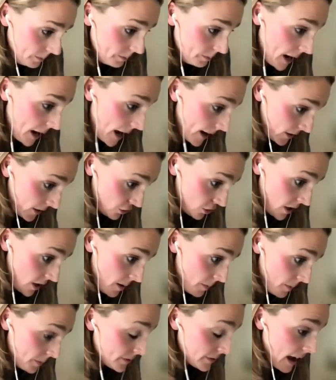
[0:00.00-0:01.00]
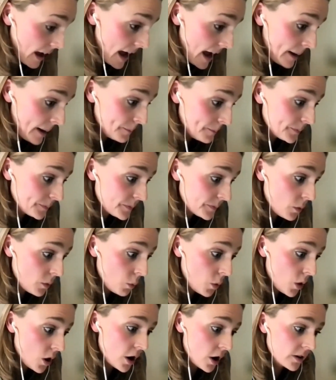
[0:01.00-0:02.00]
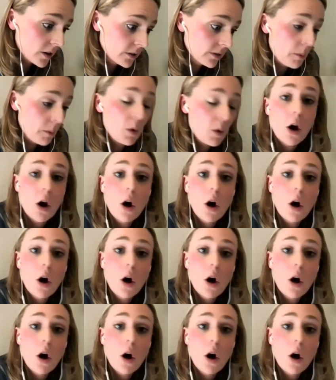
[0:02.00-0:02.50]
partnerships were somewhat